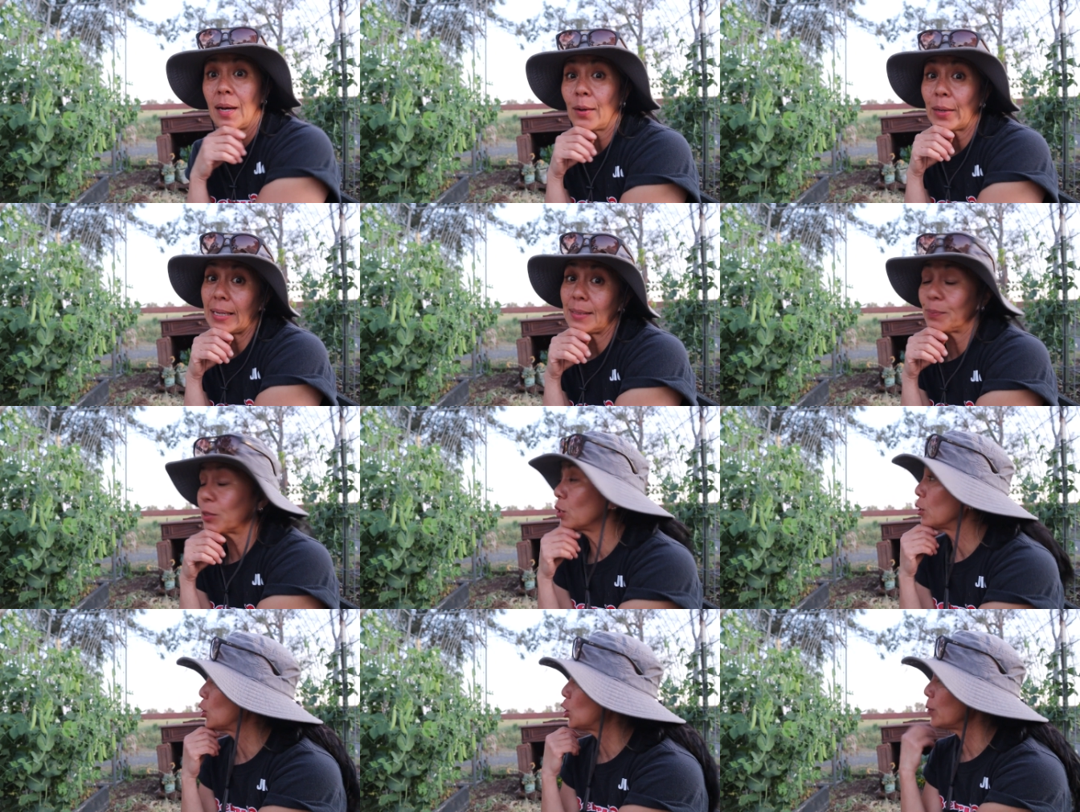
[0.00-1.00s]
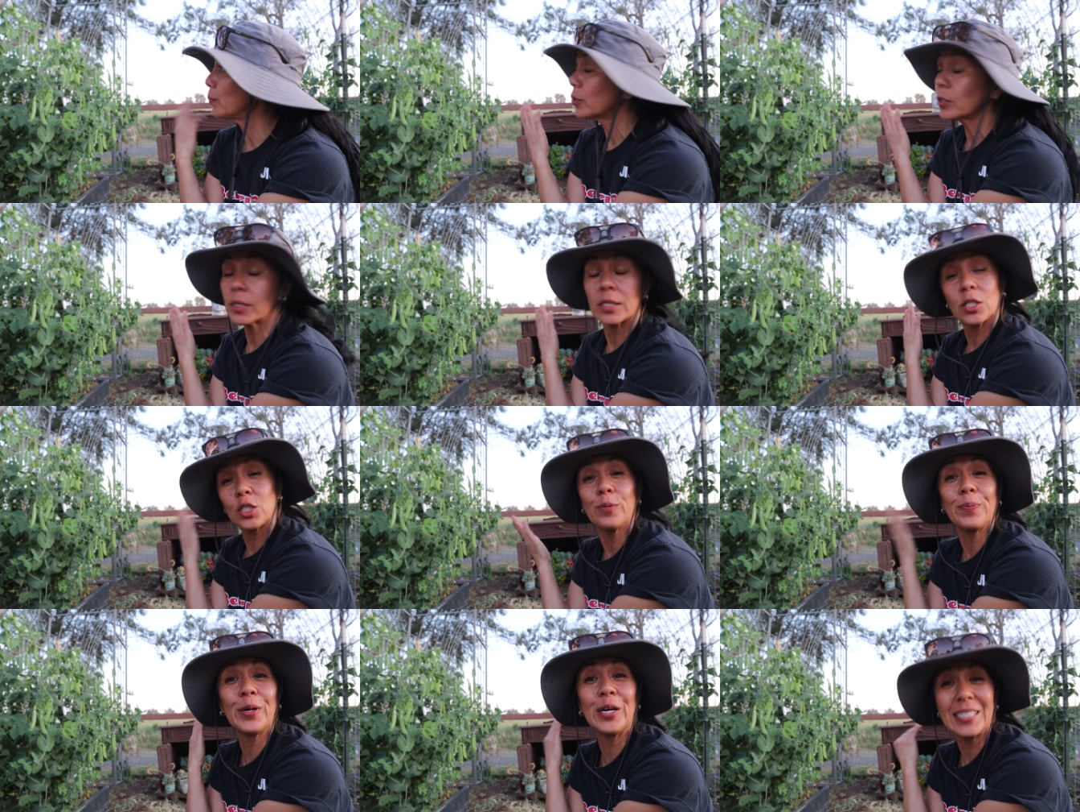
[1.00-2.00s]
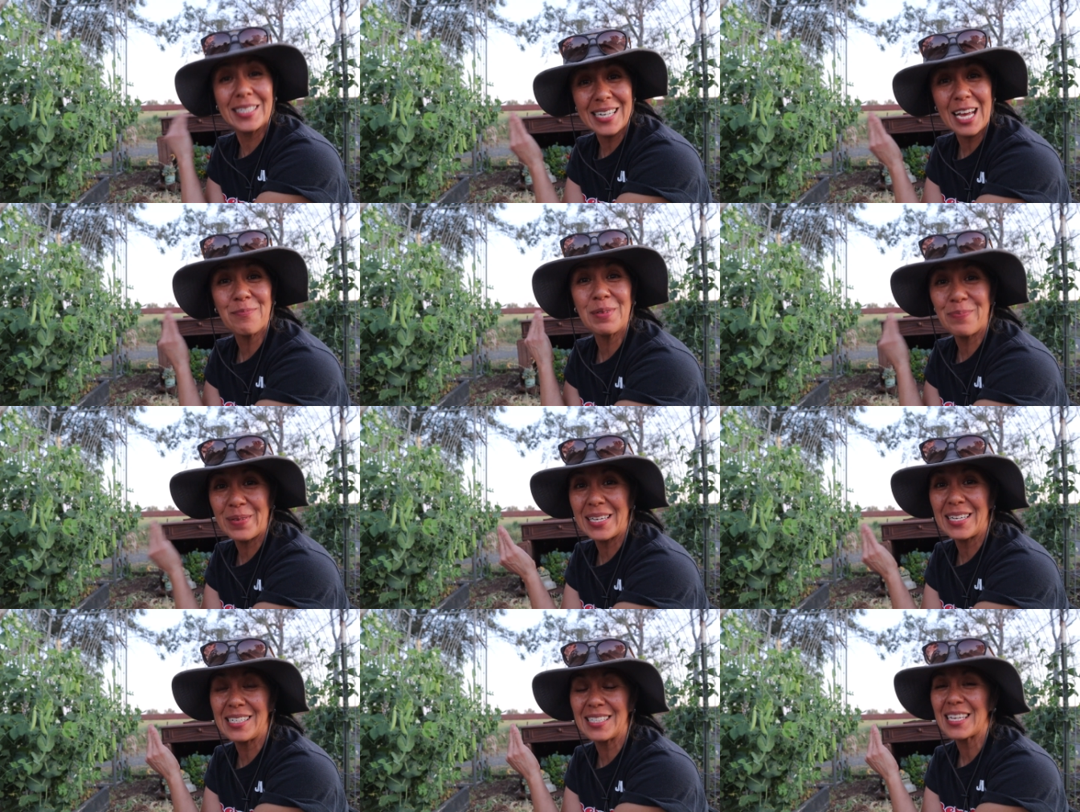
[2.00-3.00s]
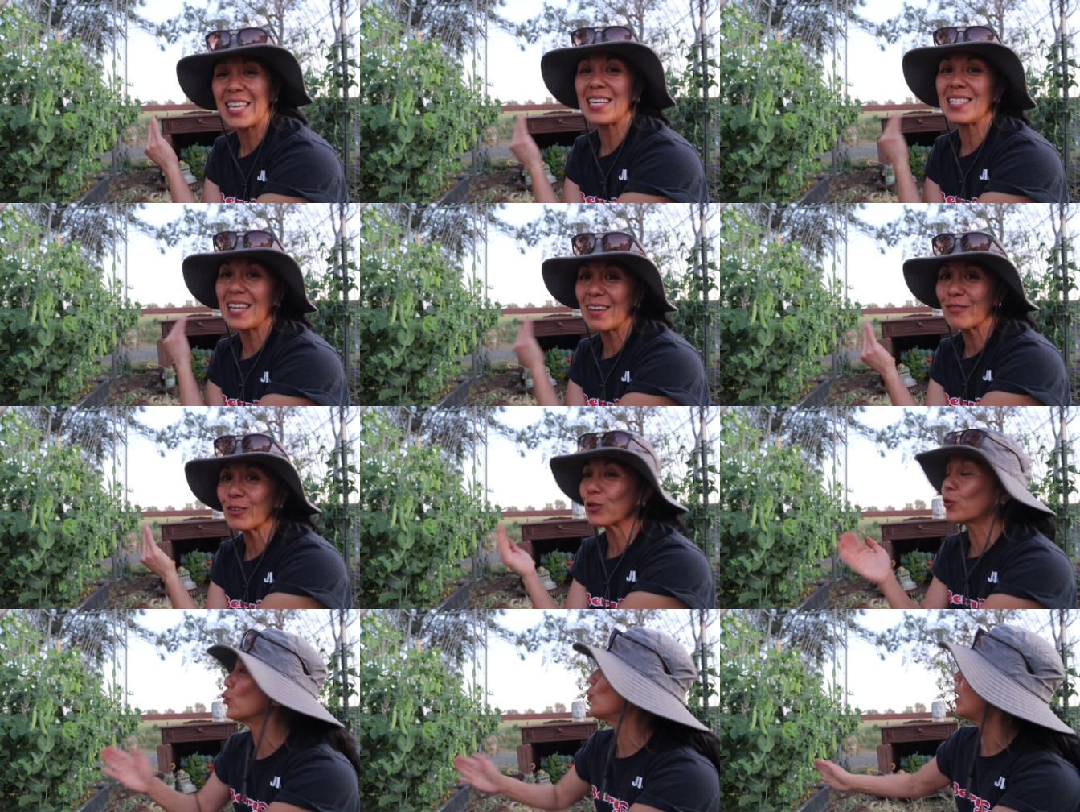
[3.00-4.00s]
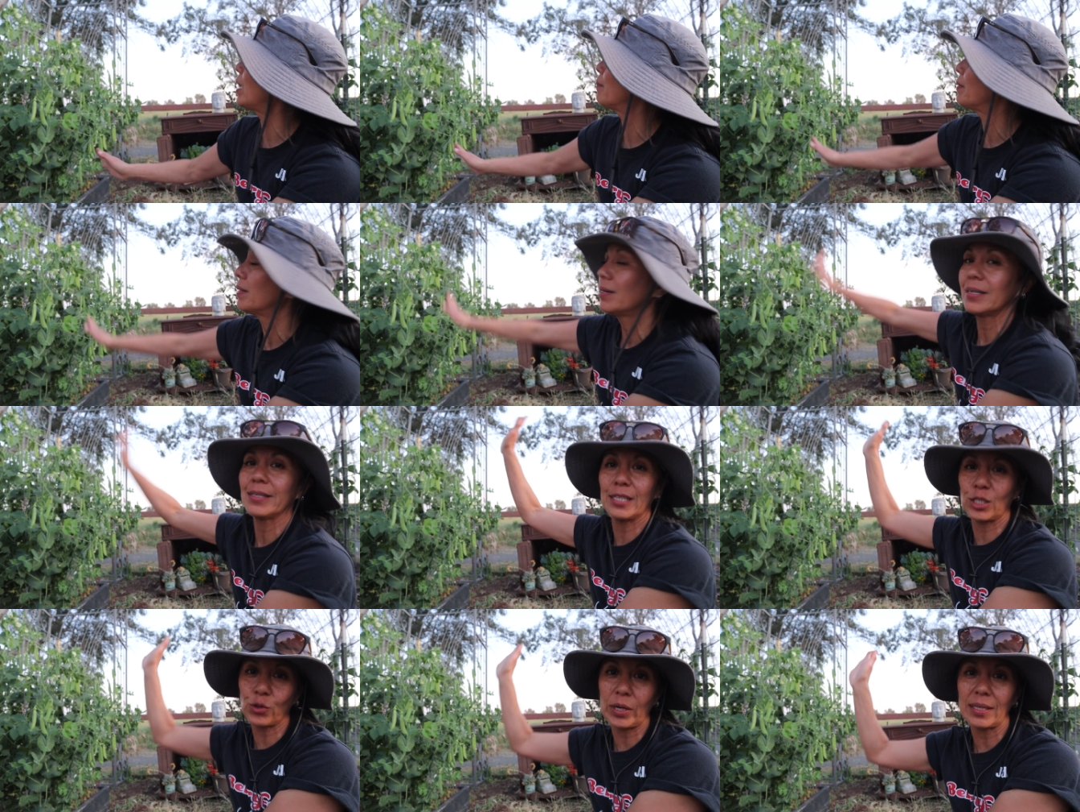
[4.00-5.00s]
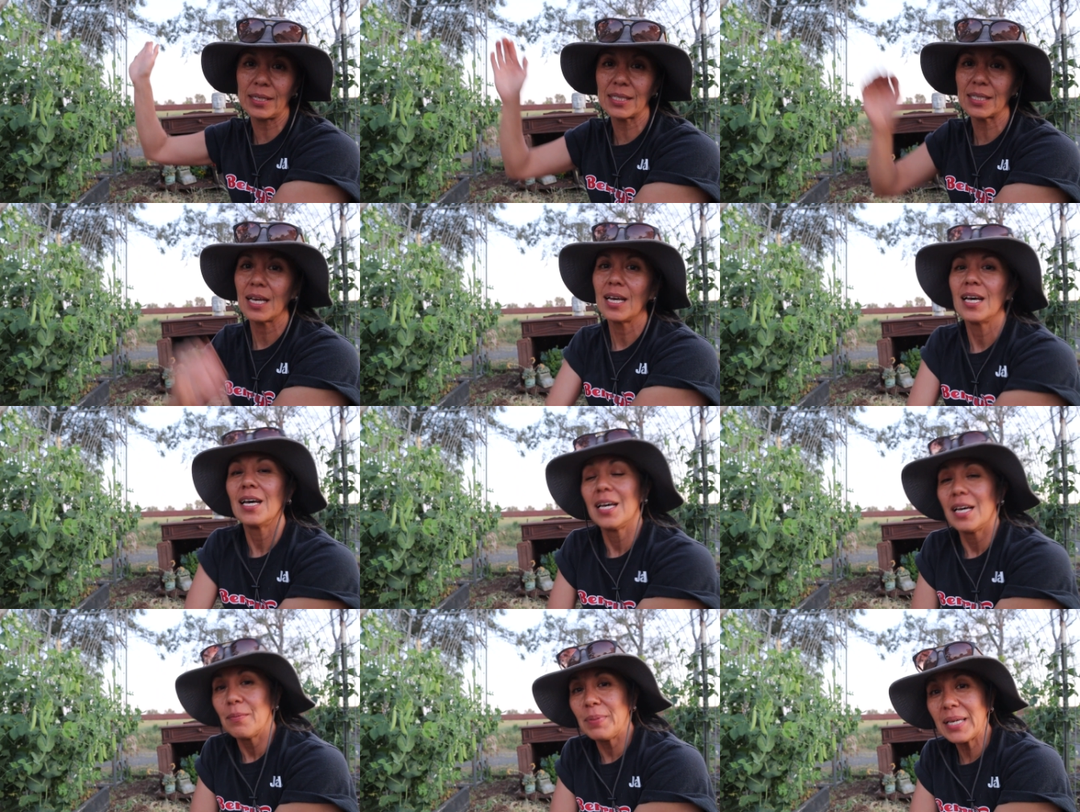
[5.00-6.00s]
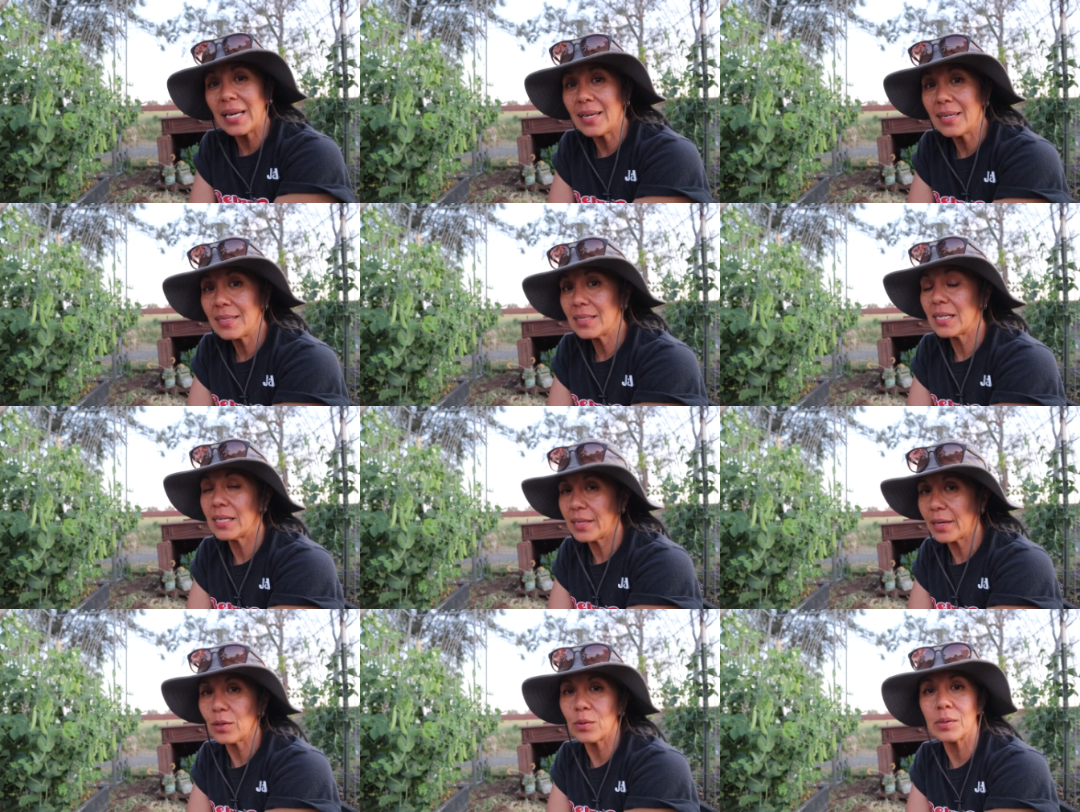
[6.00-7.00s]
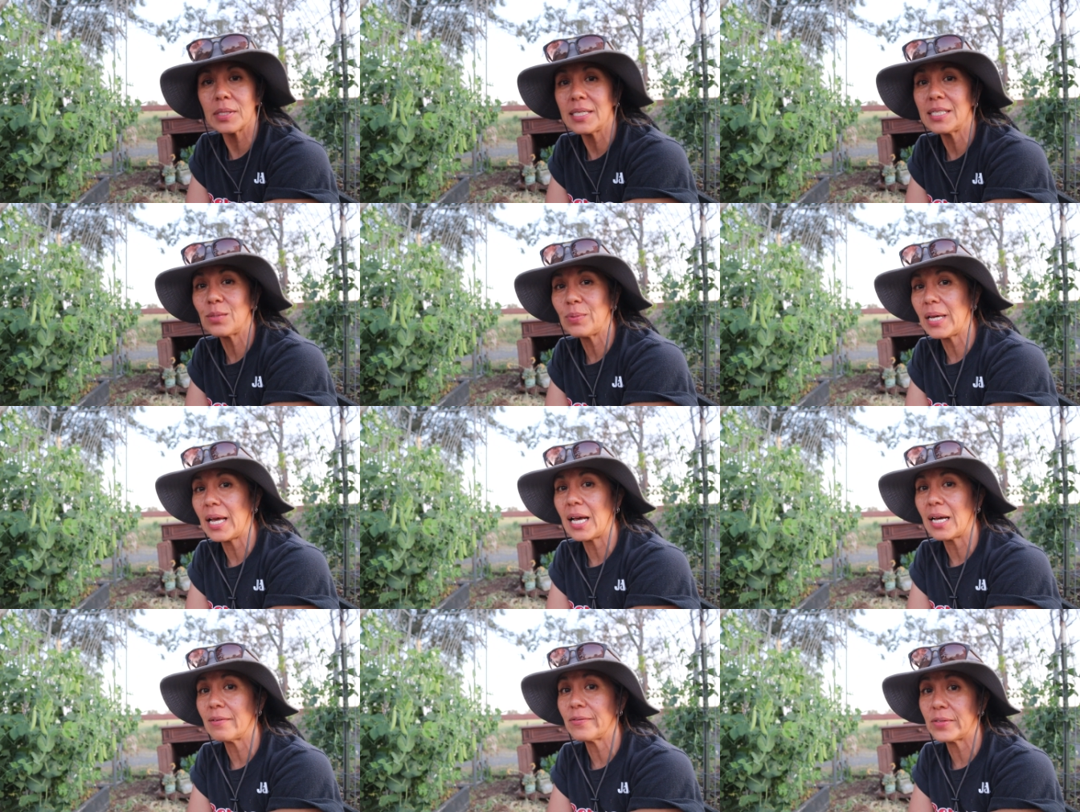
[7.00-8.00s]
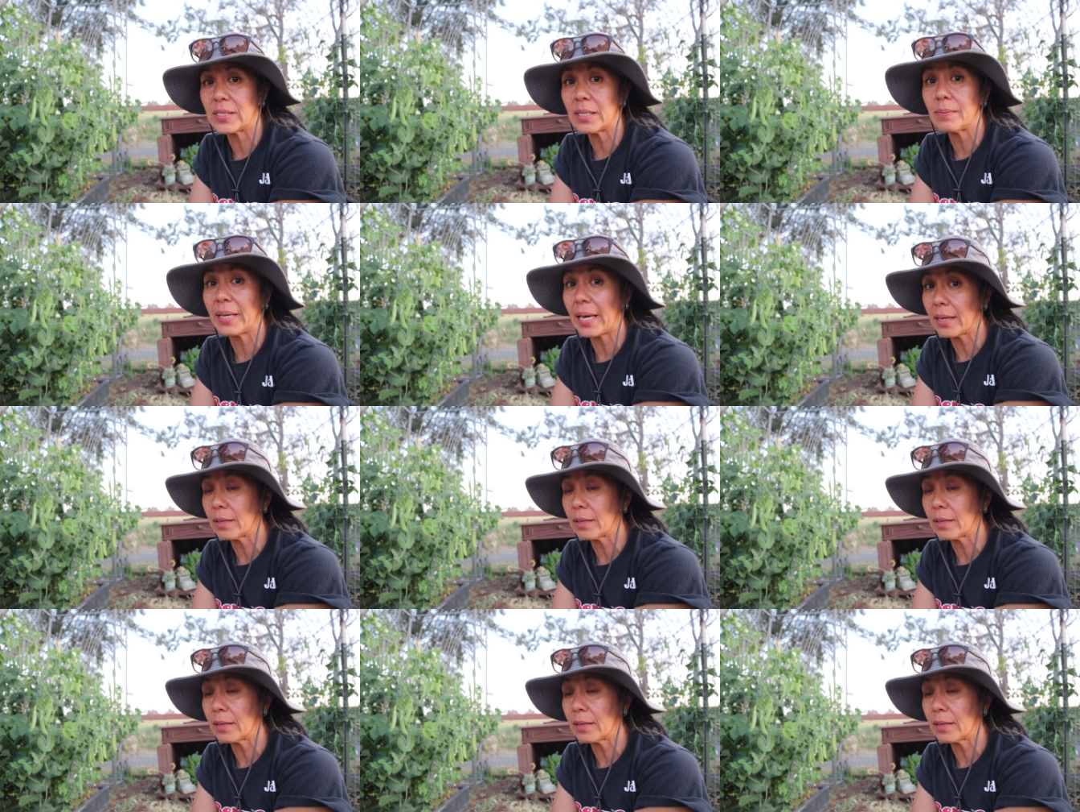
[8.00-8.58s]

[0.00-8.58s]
All right, so the super snappy peas never grew up the trellis, because not only did we have some